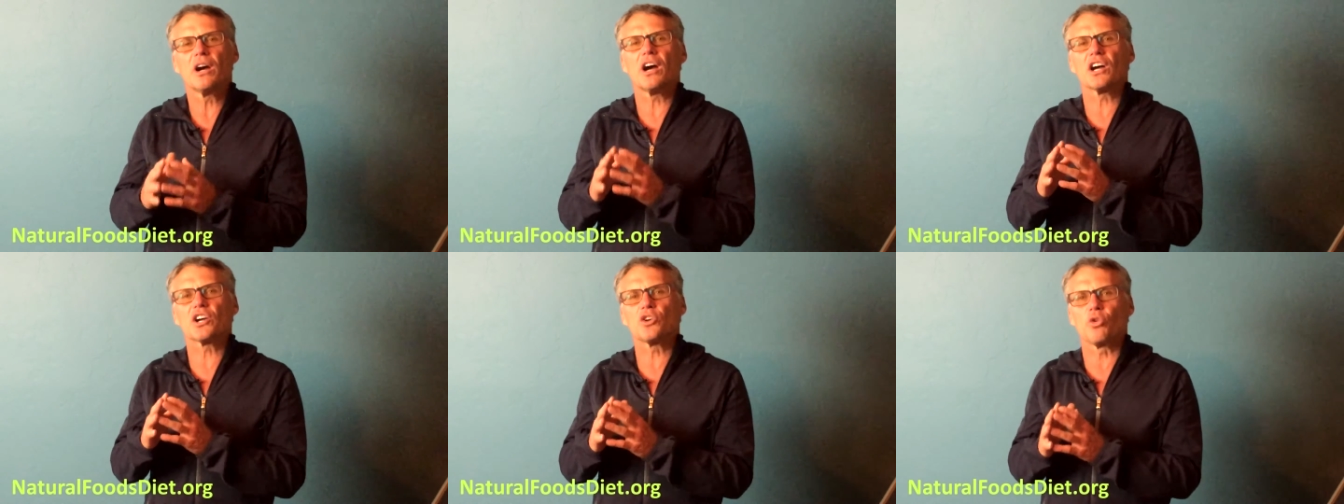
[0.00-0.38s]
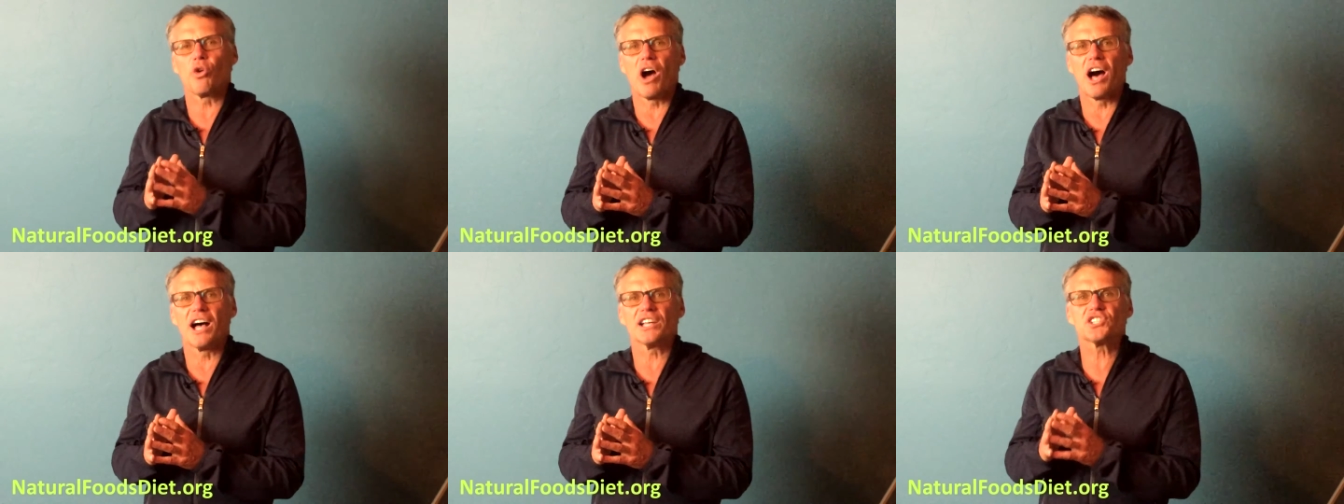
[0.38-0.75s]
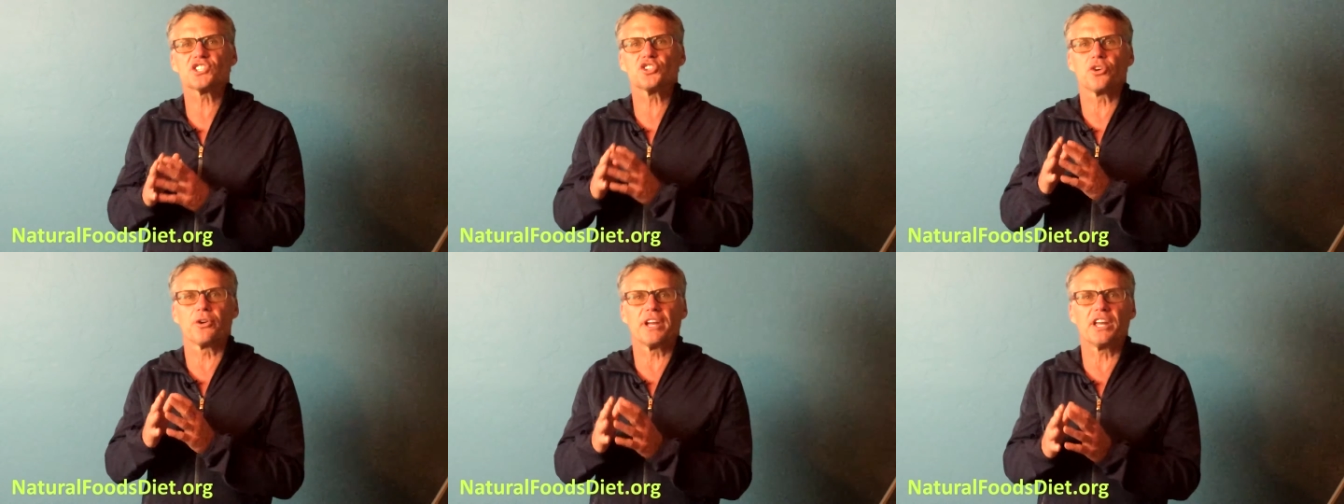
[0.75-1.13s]

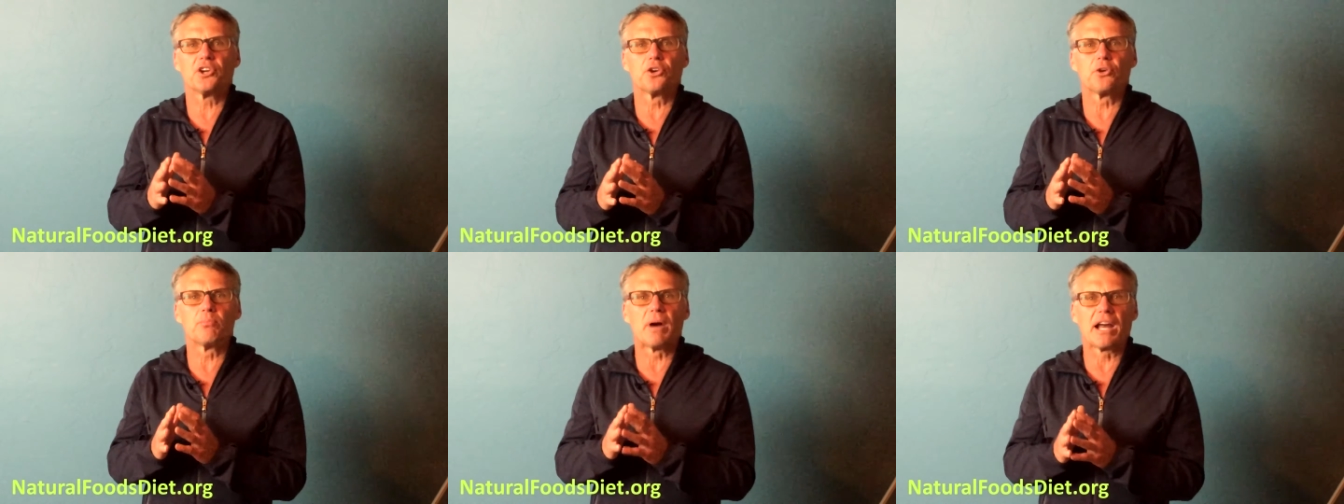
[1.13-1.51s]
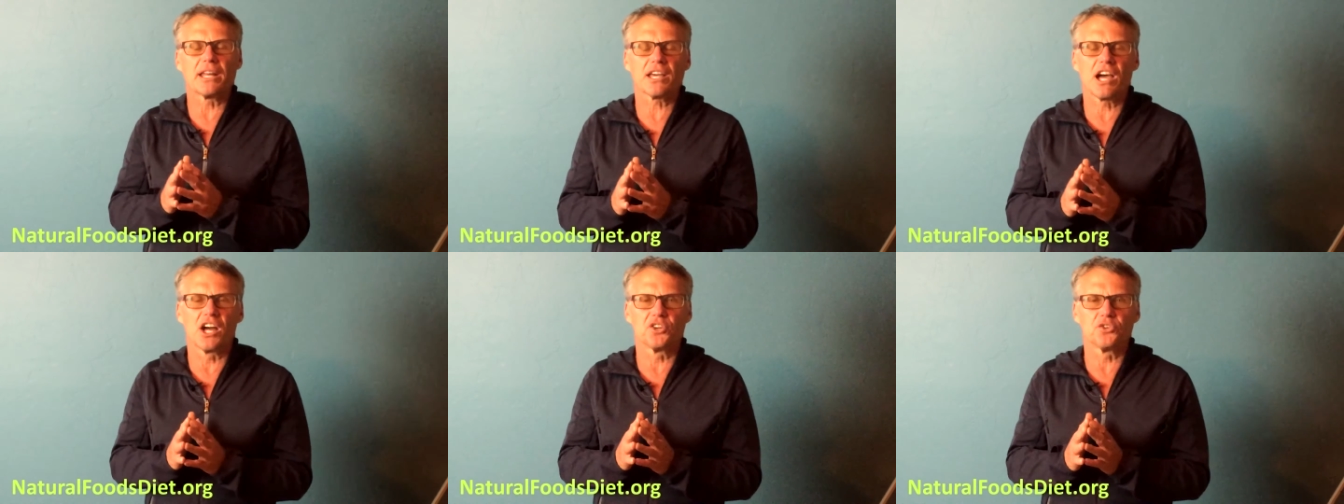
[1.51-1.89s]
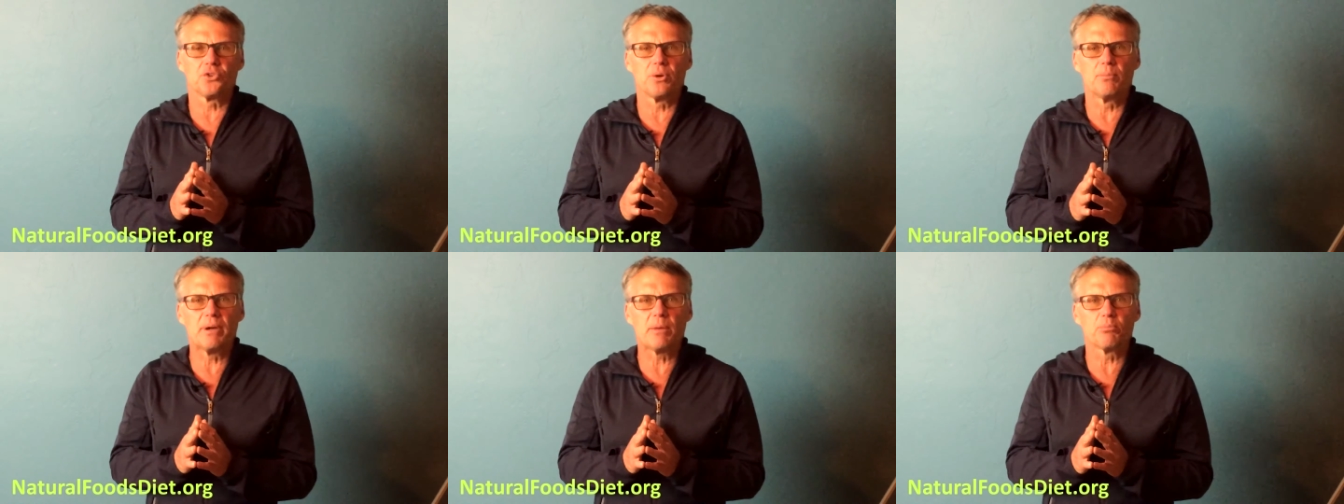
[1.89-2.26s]
across your inner
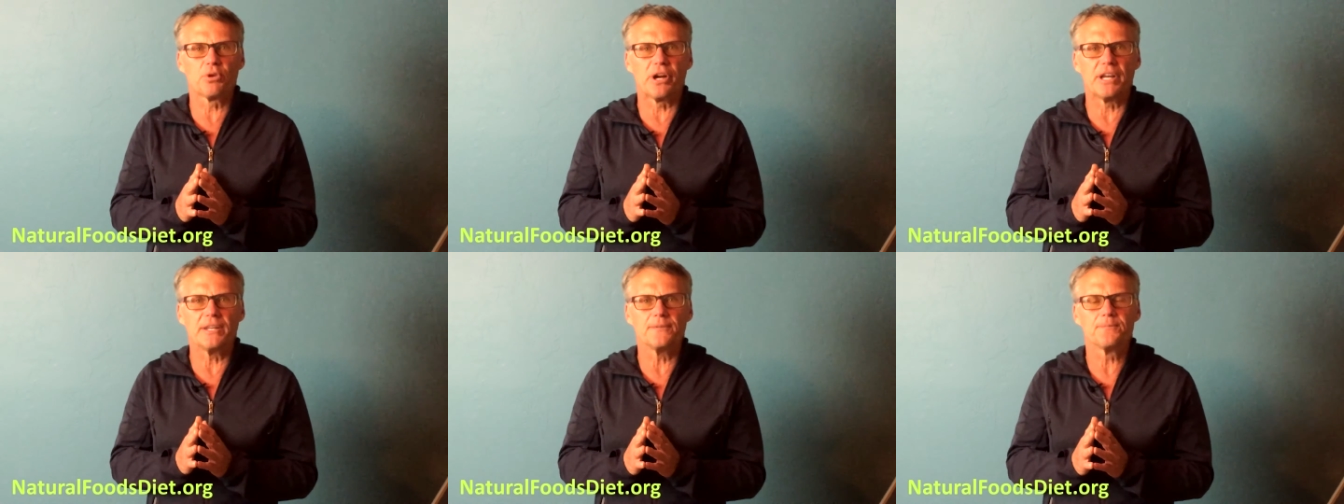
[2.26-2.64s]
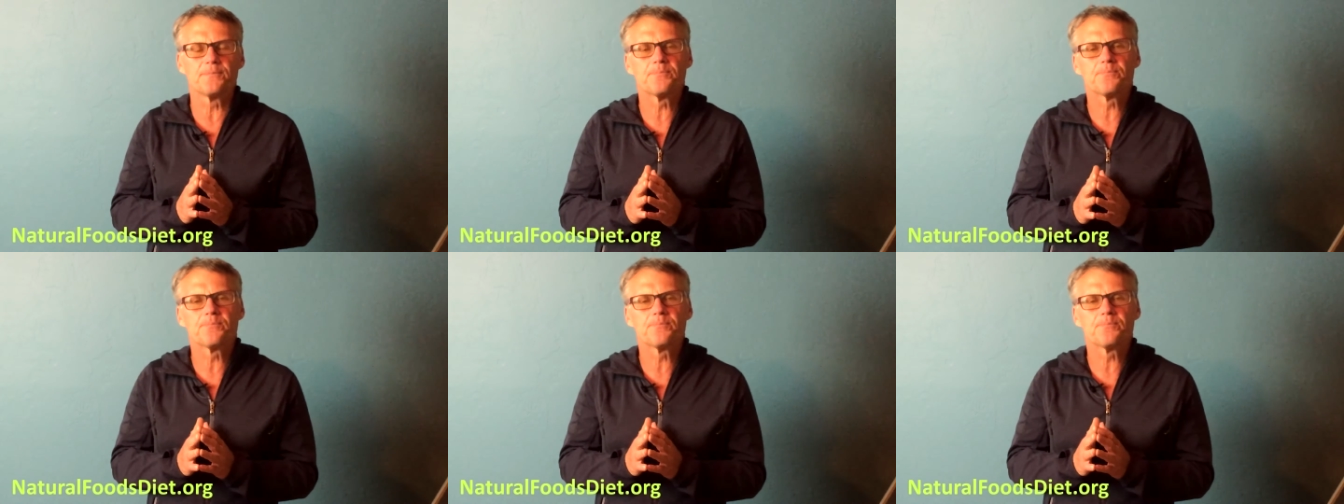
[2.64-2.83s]
mitochondrial membrane.